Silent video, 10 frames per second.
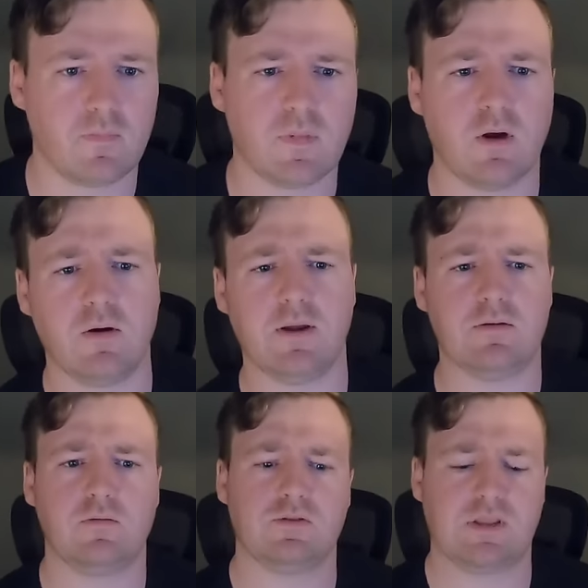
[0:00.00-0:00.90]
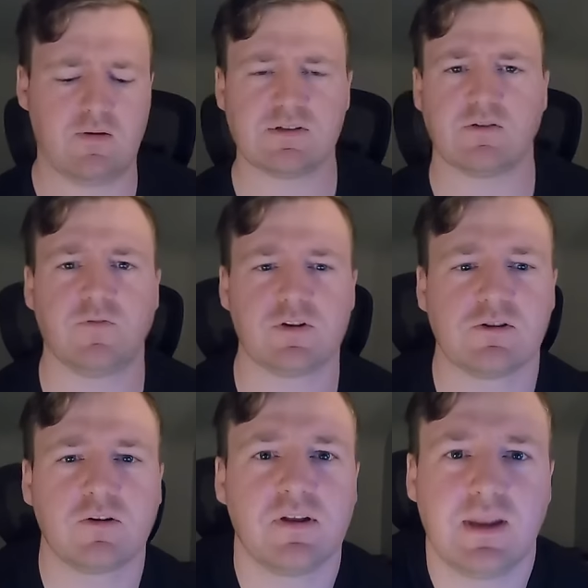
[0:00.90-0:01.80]
All right, so that was our first
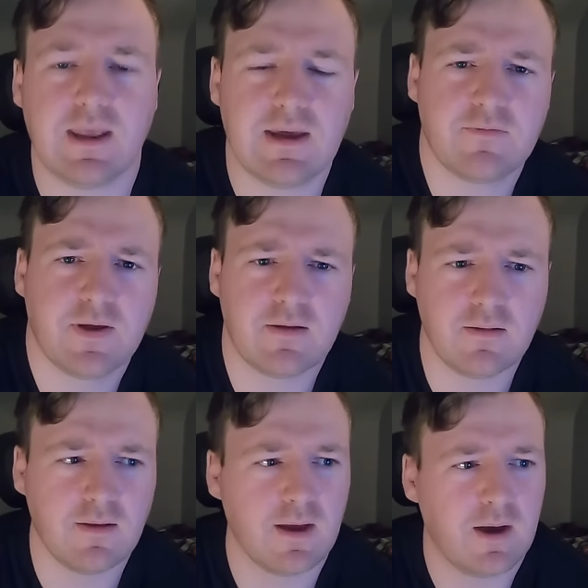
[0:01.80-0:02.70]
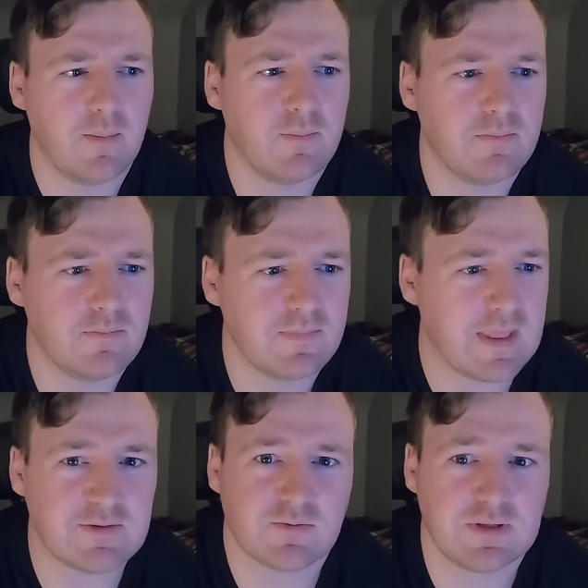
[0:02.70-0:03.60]
look into AFL.
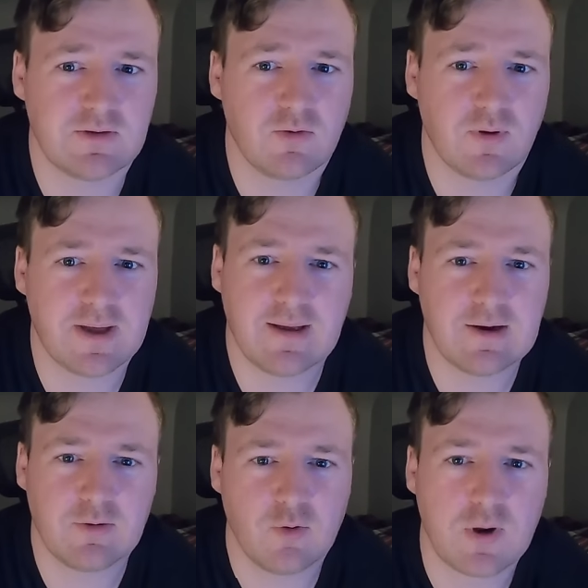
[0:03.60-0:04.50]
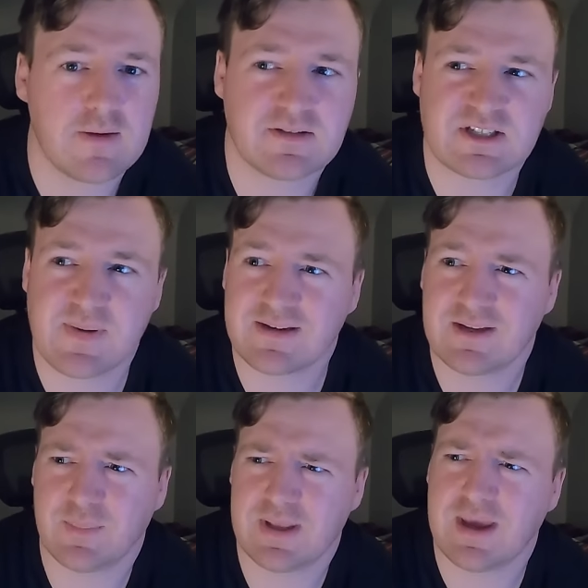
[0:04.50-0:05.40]
That was really cool. I don't know what I was
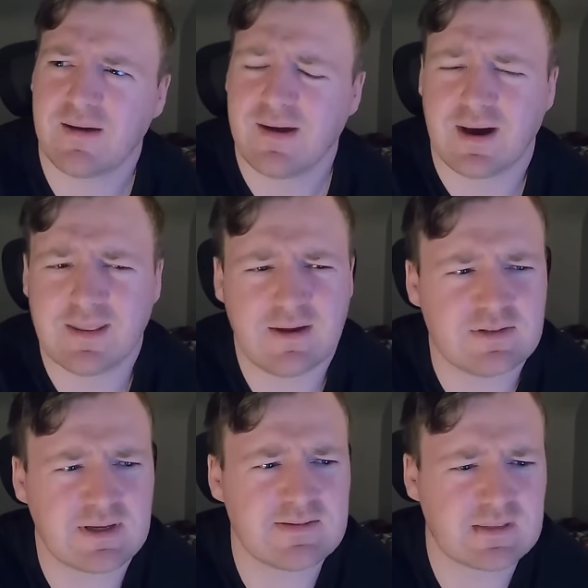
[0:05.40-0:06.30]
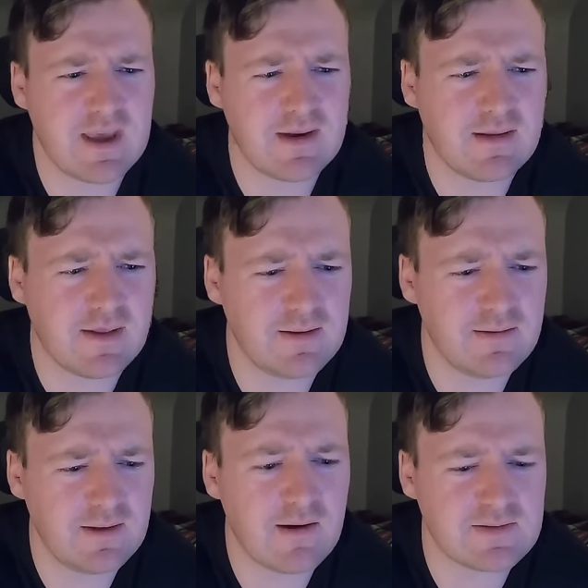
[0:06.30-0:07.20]
expecting, but yeah, I was kind of like,
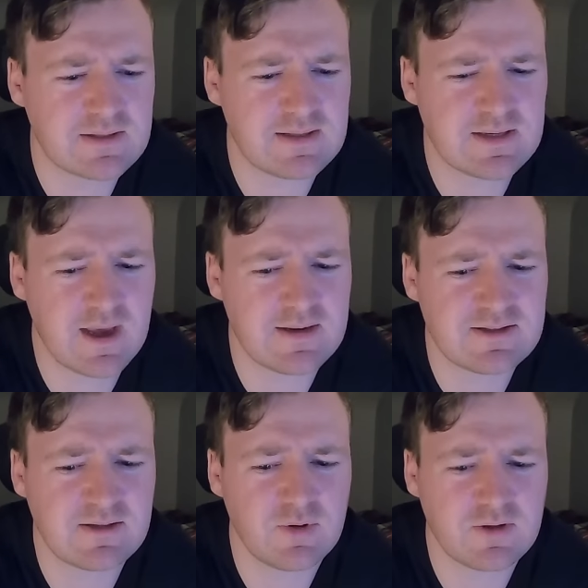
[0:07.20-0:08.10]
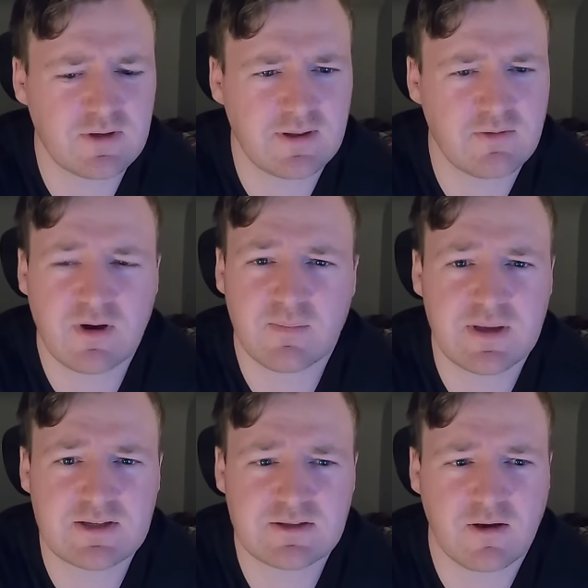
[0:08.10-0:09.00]
yeah, it's kind of similar to like
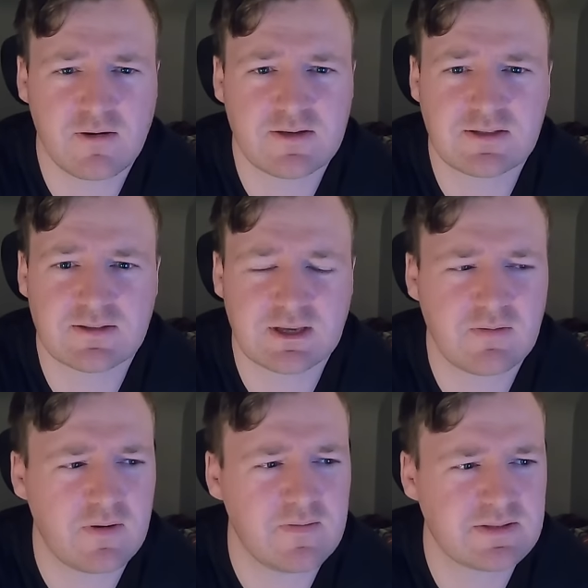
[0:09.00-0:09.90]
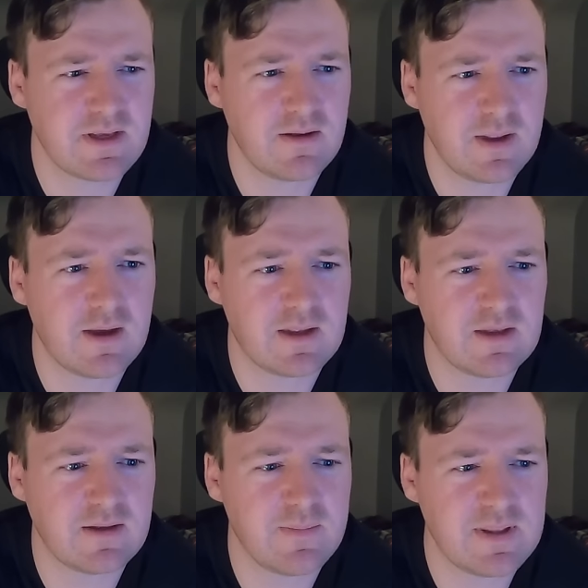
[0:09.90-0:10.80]
rugby and soccer is kind of what I was saying. Yeah,
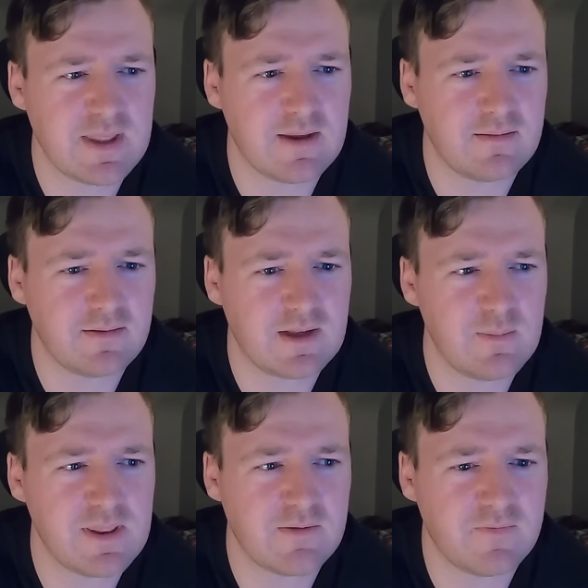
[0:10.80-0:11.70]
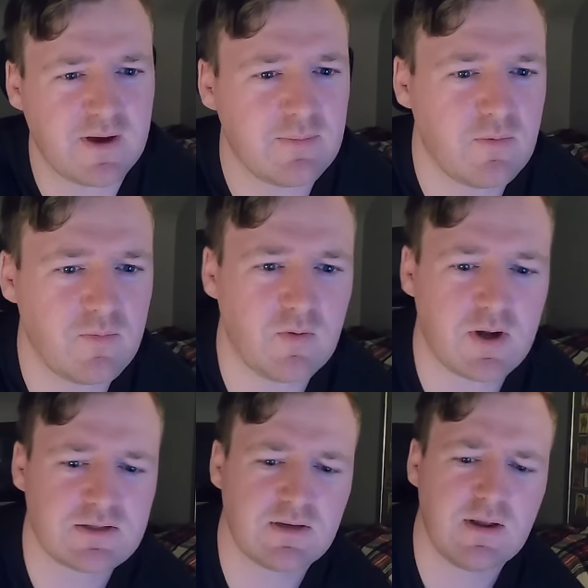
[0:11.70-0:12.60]
it gave me that vibe when we
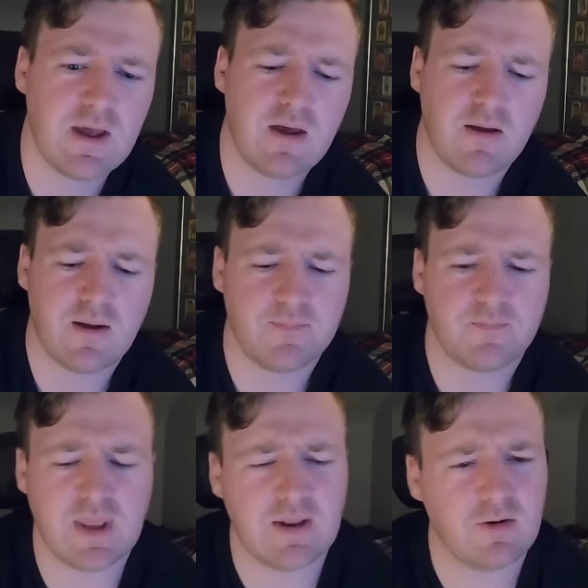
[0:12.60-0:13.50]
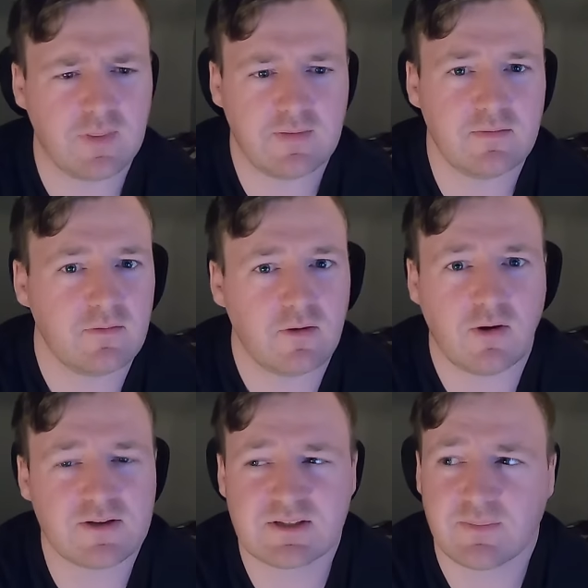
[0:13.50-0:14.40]
watched it. But yeah, no, that
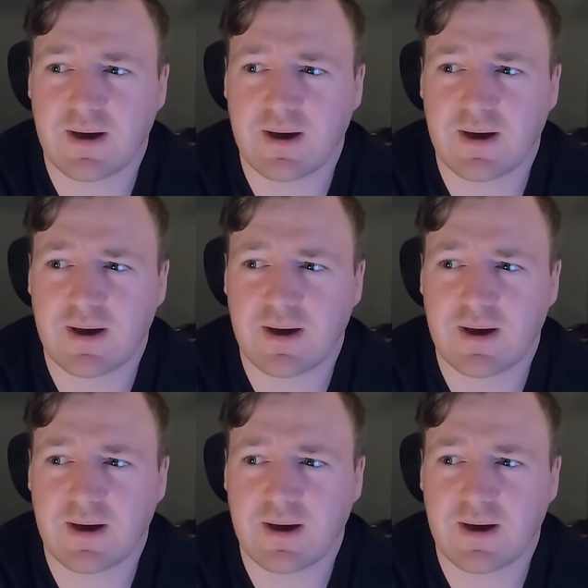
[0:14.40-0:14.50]
awesome.